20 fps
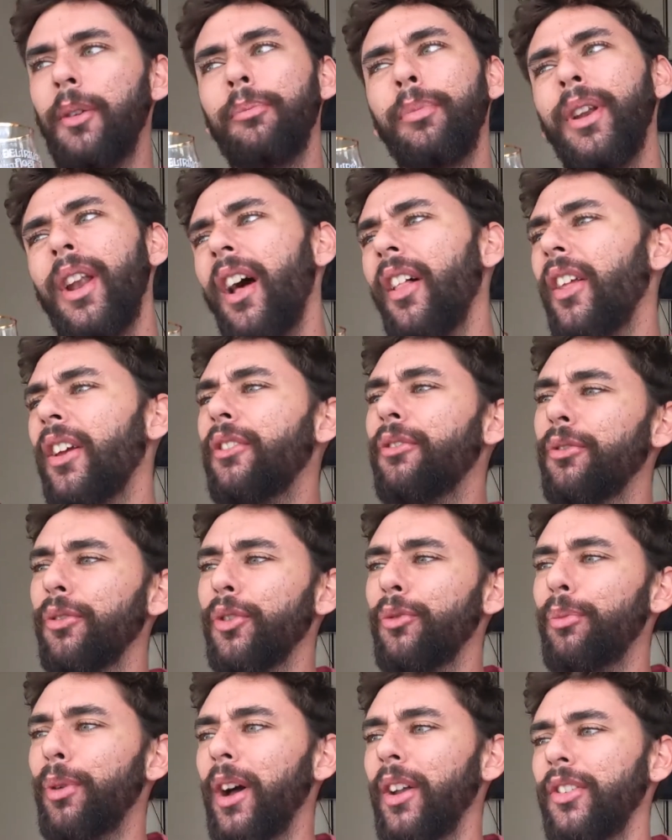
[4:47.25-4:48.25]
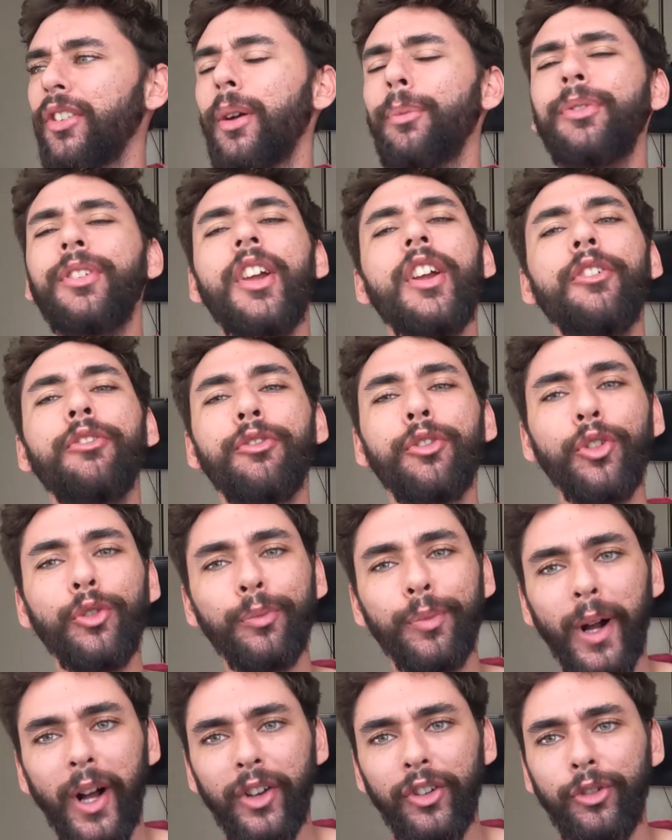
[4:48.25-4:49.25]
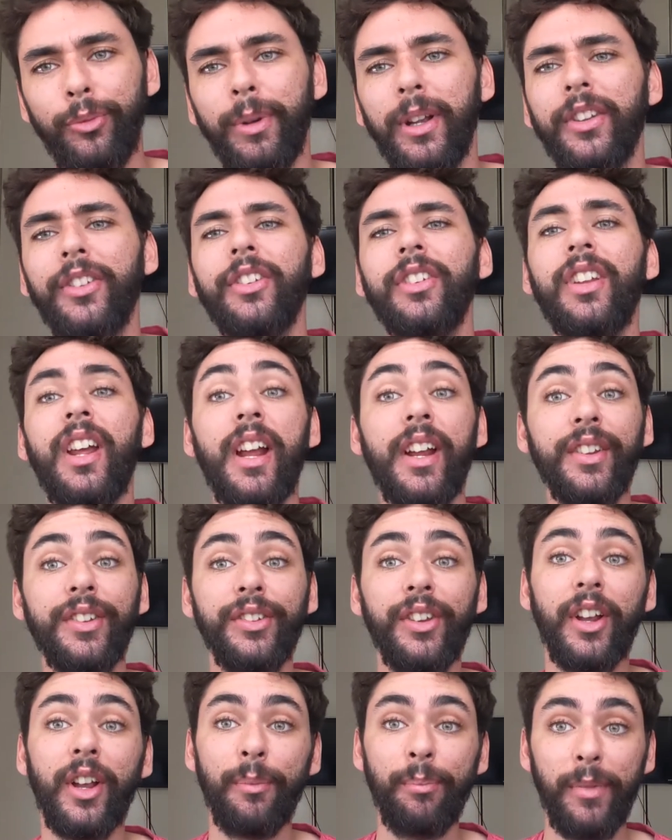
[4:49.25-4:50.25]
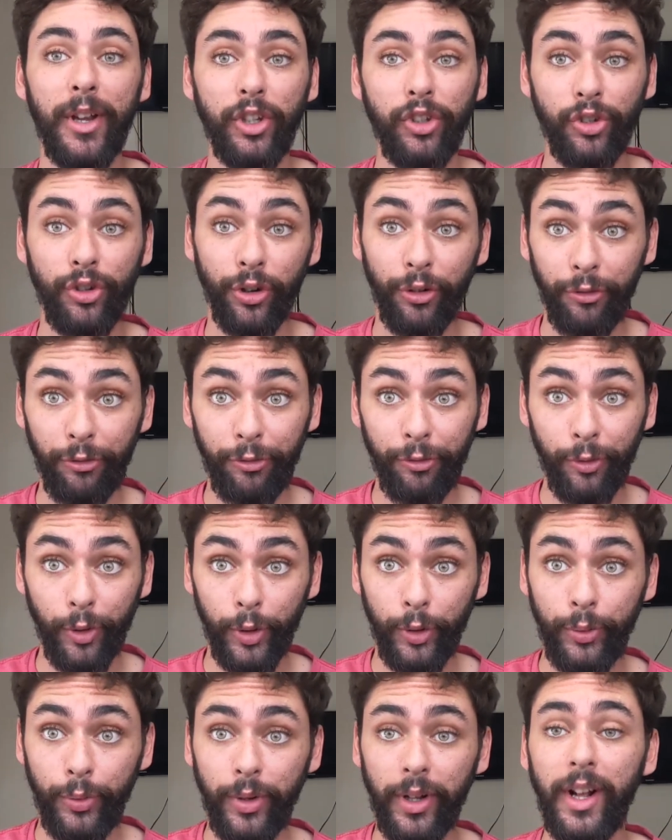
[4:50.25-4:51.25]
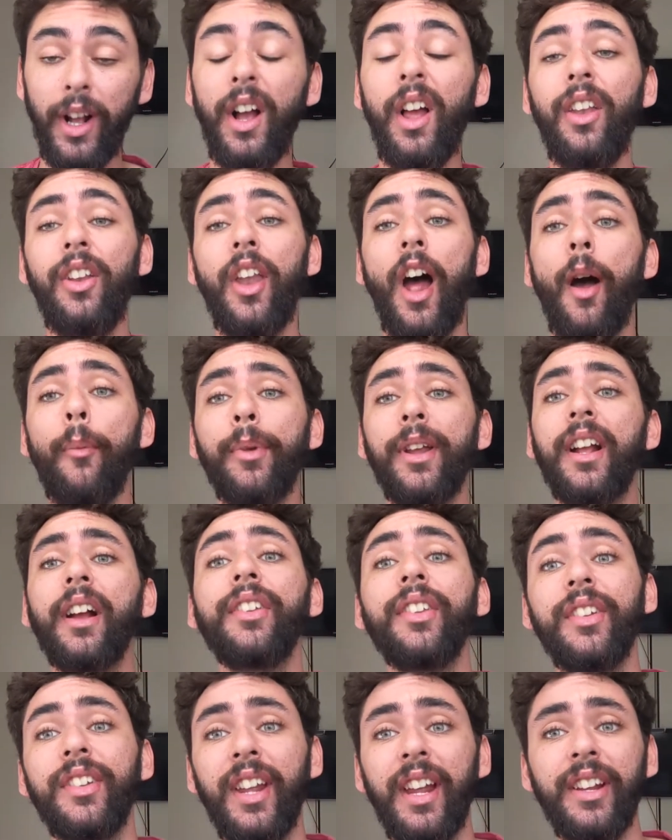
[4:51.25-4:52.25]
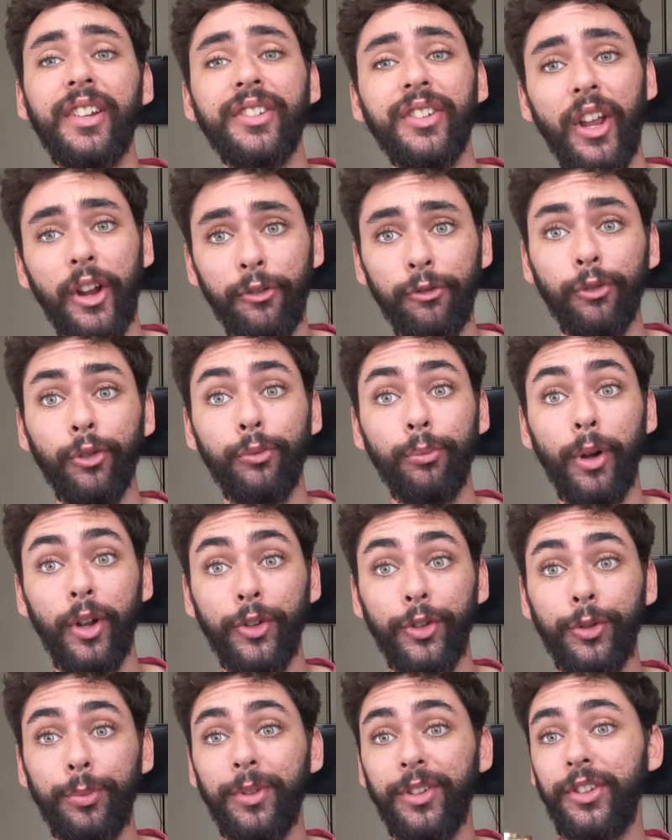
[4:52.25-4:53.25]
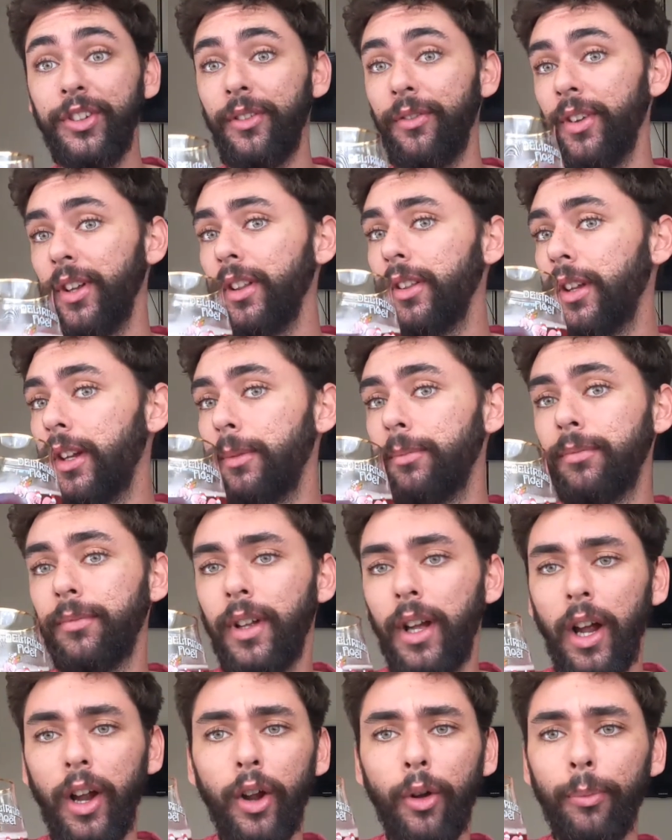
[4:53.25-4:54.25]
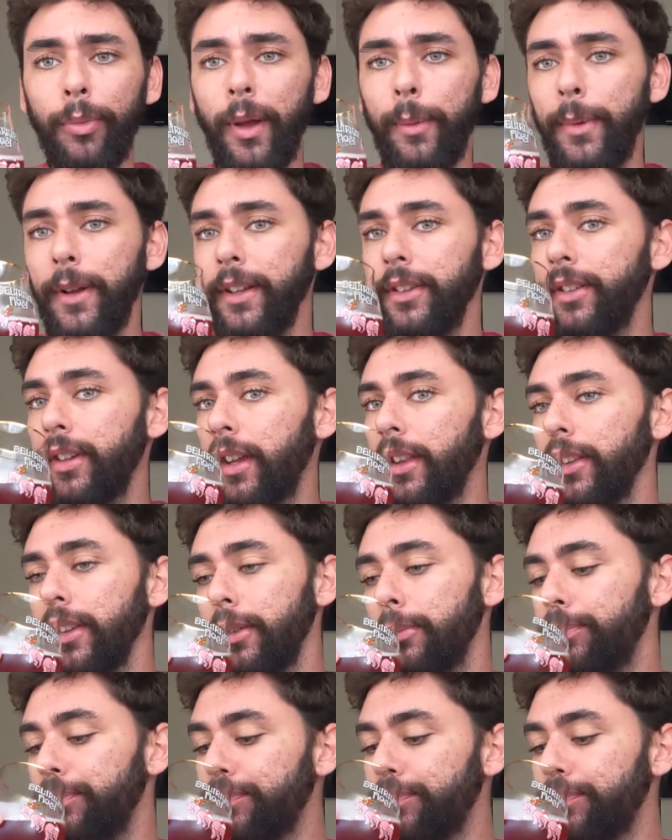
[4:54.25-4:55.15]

But not like fruit punch. I'm saying fruit punch because it tastes like a mixture of fruit, not because it tastes like fruit punch specifically. I hope that makes sense.